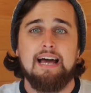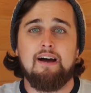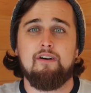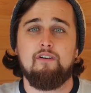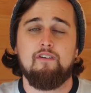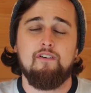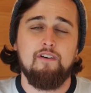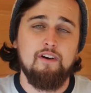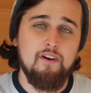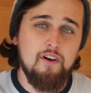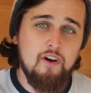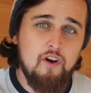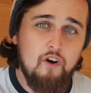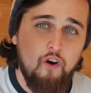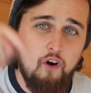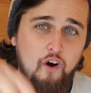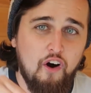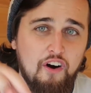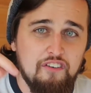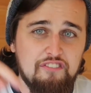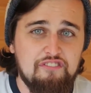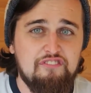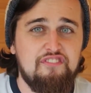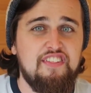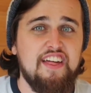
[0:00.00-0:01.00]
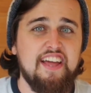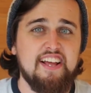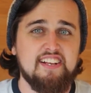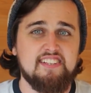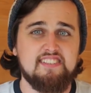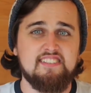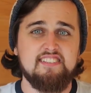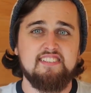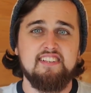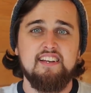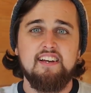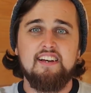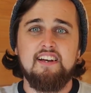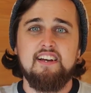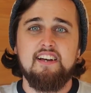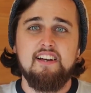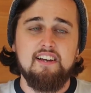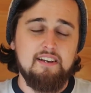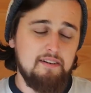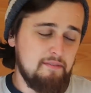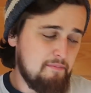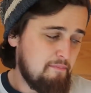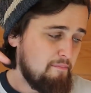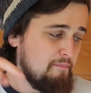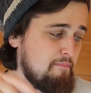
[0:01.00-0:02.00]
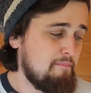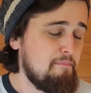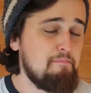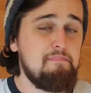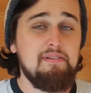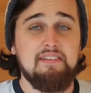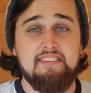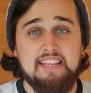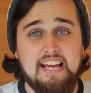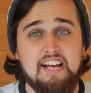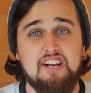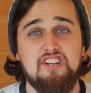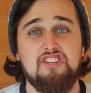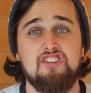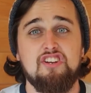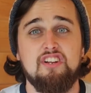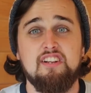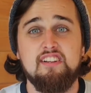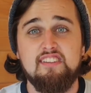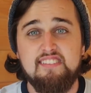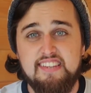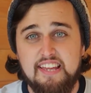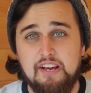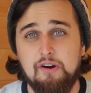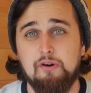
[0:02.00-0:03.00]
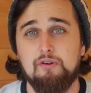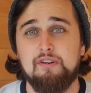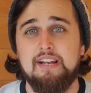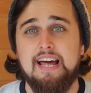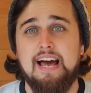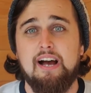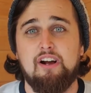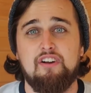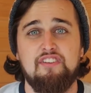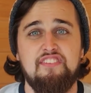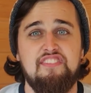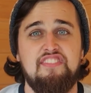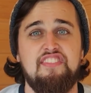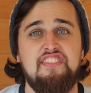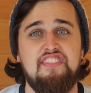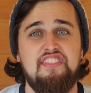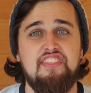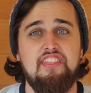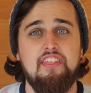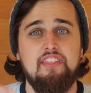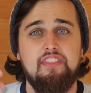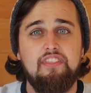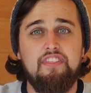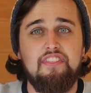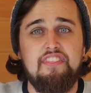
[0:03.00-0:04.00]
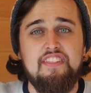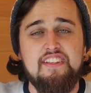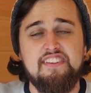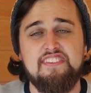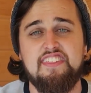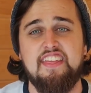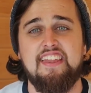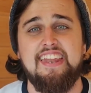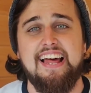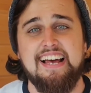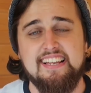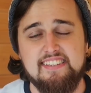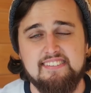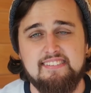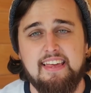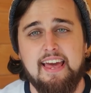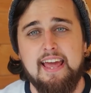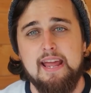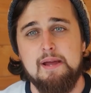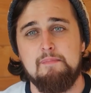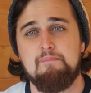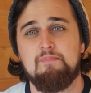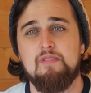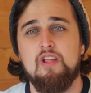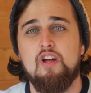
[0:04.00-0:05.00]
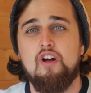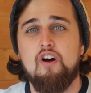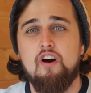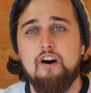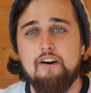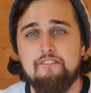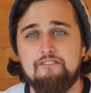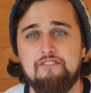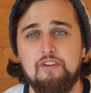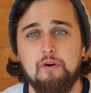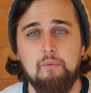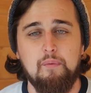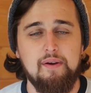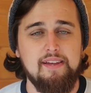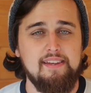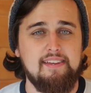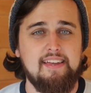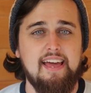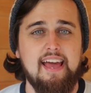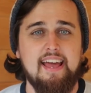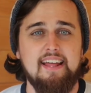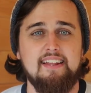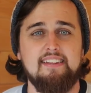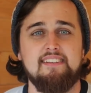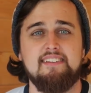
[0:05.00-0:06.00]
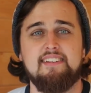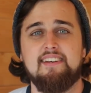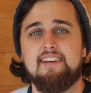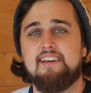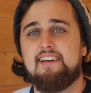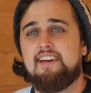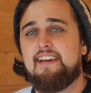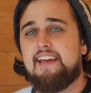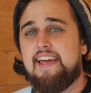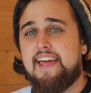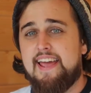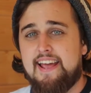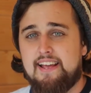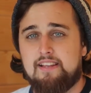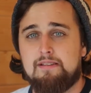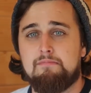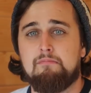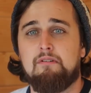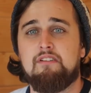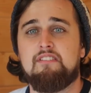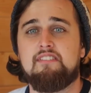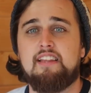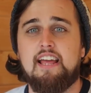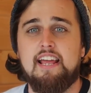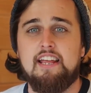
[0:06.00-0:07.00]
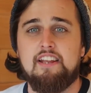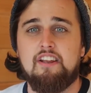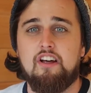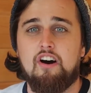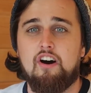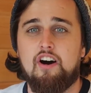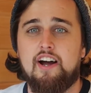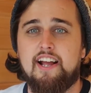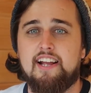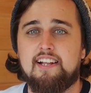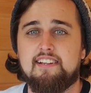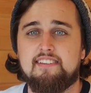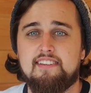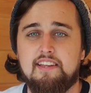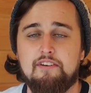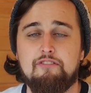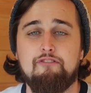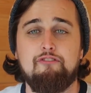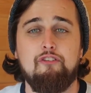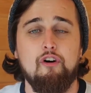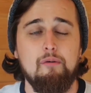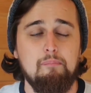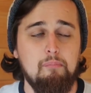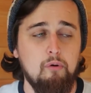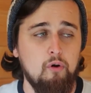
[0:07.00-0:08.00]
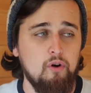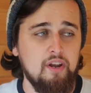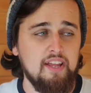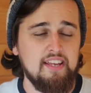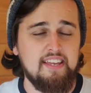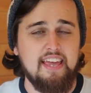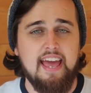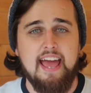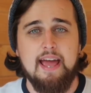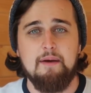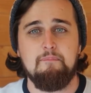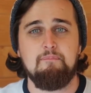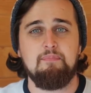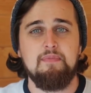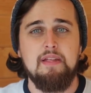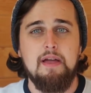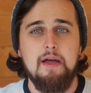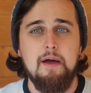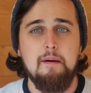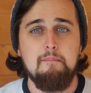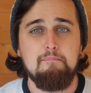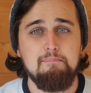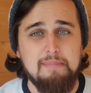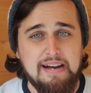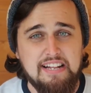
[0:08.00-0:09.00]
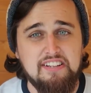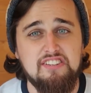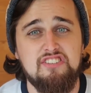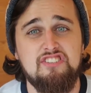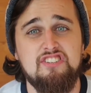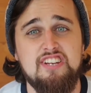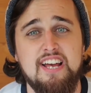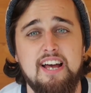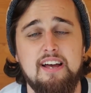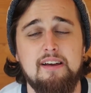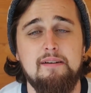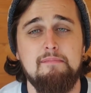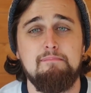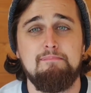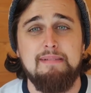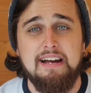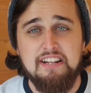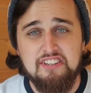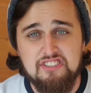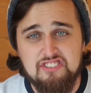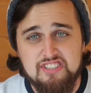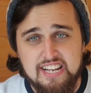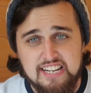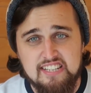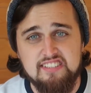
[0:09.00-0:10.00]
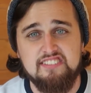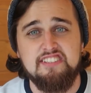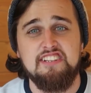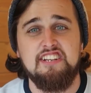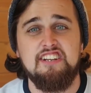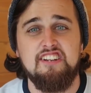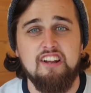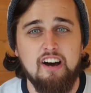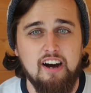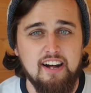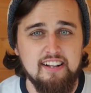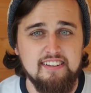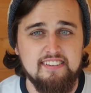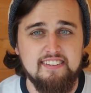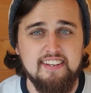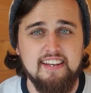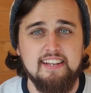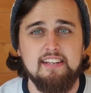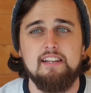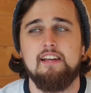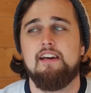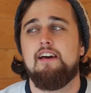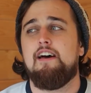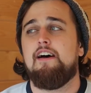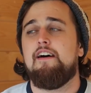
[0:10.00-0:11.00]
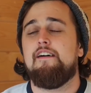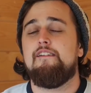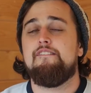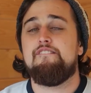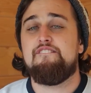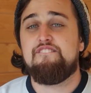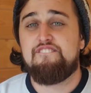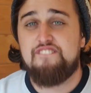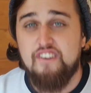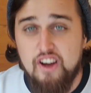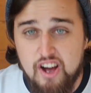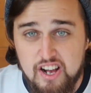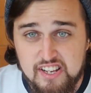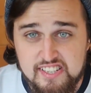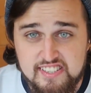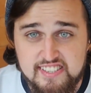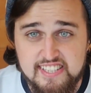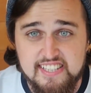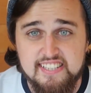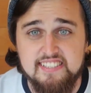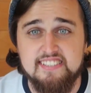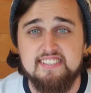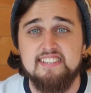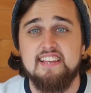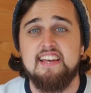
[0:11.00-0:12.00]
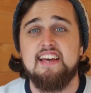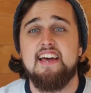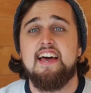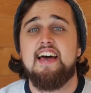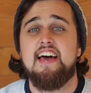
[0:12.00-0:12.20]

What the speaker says: out of this prediction till now. This is the last game of the weekend. It is Monday night. Football again. Manchester United versus